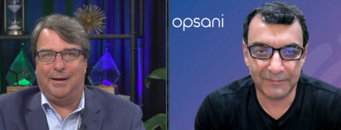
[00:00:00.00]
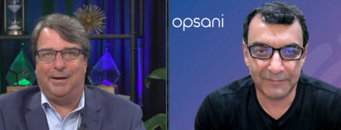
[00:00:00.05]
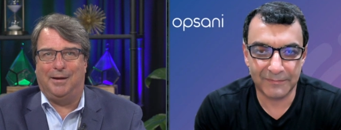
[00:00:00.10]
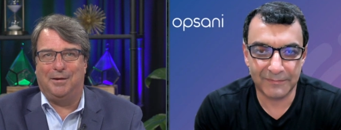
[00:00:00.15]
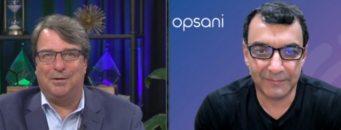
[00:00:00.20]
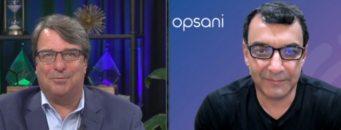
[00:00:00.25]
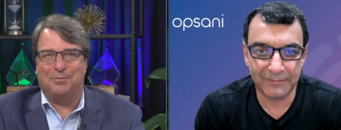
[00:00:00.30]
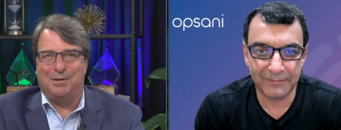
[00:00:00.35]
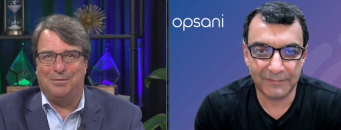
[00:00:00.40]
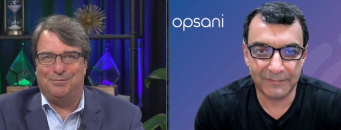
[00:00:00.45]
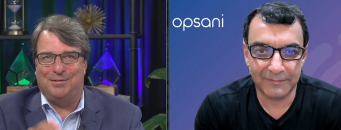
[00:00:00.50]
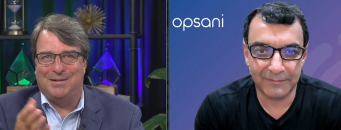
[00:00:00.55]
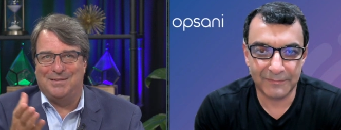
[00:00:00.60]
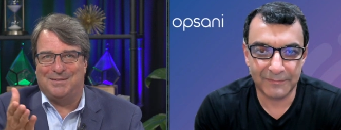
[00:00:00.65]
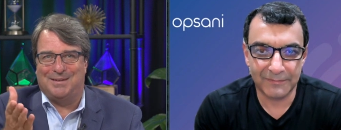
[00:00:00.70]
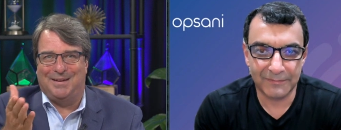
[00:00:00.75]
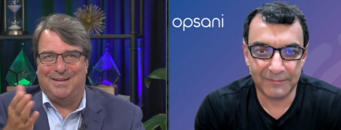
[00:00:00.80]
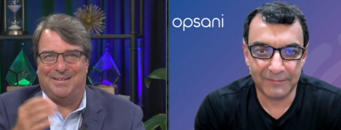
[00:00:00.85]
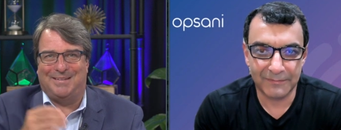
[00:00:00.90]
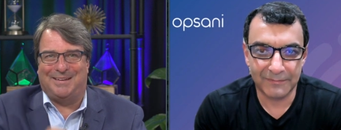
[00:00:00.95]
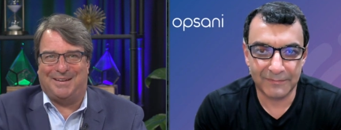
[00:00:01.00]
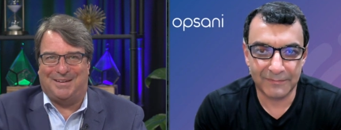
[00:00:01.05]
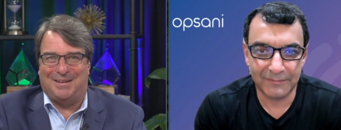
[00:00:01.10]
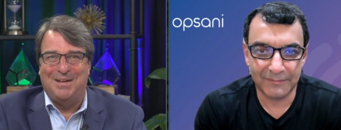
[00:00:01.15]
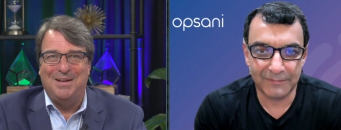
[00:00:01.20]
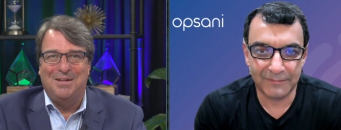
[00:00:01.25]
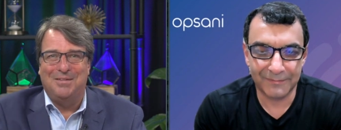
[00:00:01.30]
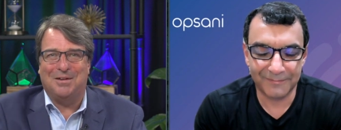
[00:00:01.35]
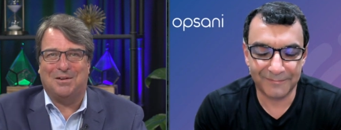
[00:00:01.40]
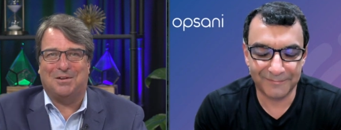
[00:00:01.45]
Speaker 1: and revisit
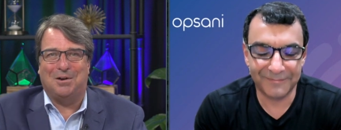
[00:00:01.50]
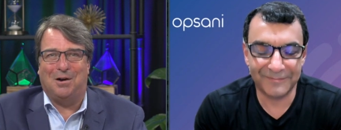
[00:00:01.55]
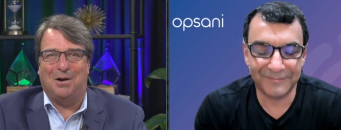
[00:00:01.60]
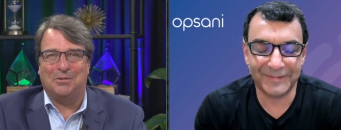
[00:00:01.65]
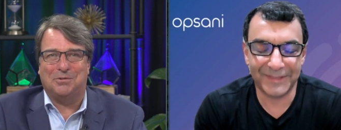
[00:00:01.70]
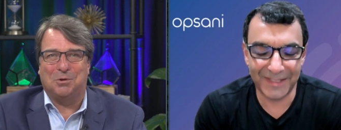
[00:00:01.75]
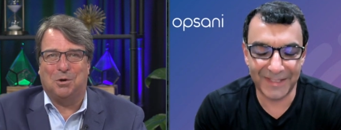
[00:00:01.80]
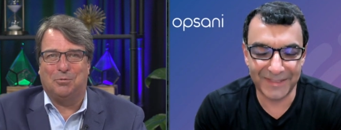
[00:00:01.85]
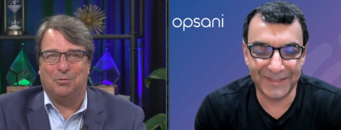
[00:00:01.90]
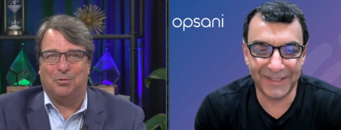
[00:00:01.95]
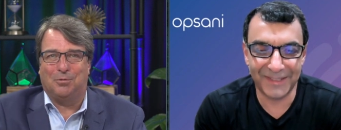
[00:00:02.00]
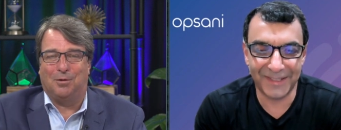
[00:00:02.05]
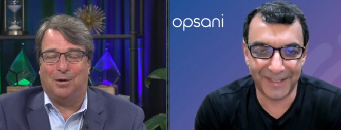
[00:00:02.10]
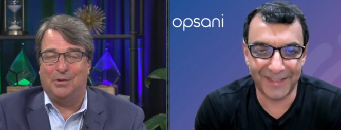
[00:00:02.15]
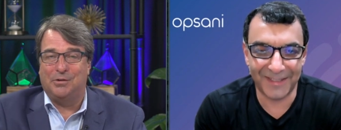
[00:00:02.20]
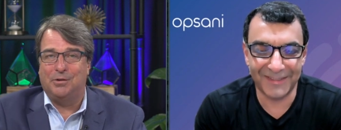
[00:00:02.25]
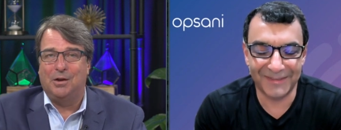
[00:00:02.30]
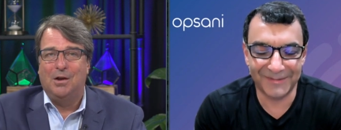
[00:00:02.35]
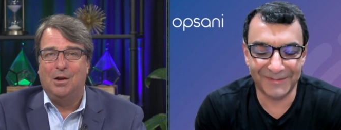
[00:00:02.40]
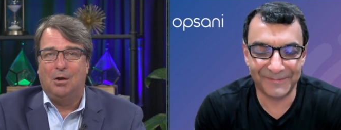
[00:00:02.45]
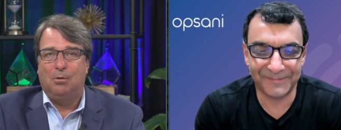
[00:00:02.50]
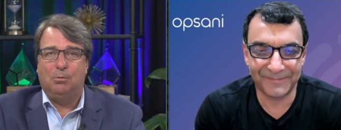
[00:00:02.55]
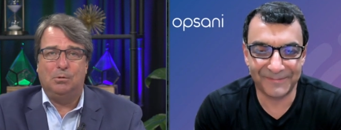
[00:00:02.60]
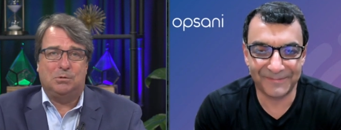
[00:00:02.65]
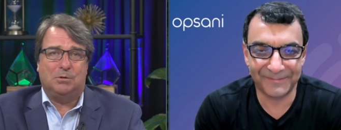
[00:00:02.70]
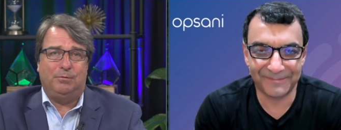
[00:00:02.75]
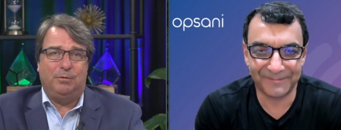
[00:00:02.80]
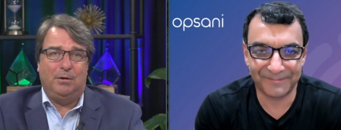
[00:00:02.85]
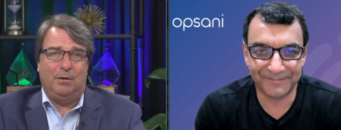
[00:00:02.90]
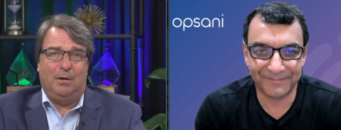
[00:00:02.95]
the cost overruns.
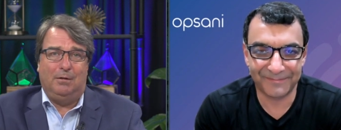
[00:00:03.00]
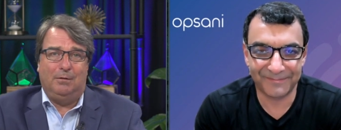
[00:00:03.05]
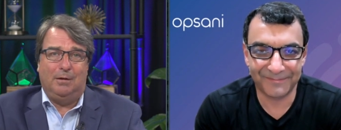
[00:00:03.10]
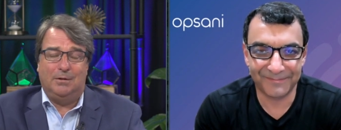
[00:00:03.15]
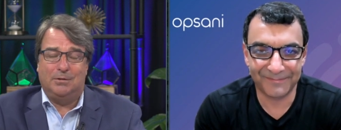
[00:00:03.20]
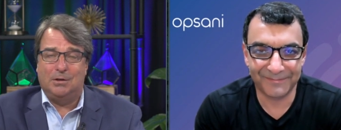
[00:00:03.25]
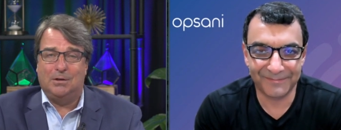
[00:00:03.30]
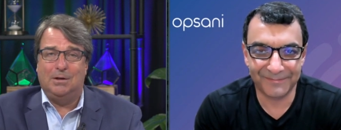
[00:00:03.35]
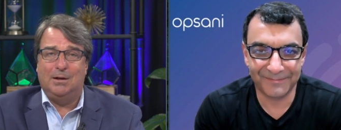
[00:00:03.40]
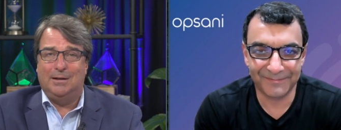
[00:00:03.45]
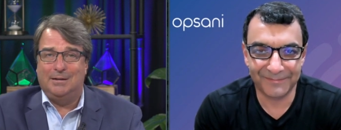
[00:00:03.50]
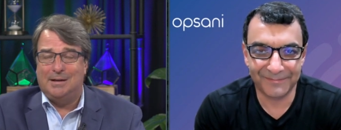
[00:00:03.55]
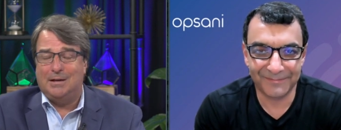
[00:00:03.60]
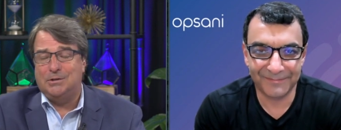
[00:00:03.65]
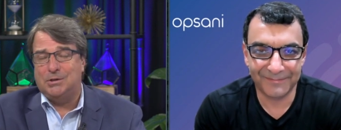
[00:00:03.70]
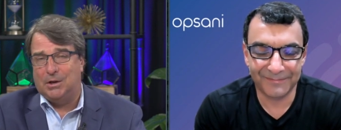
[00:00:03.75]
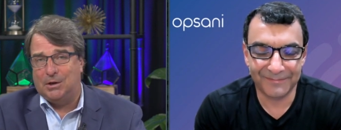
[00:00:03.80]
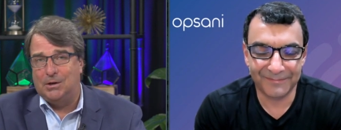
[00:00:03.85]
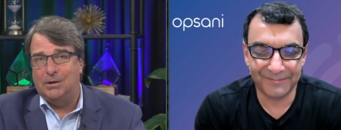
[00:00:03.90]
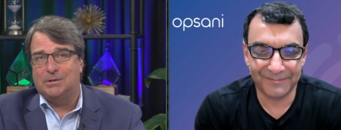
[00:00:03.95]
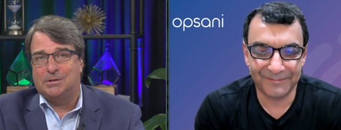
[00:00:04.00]
Which if you, it's a good, it's actually a good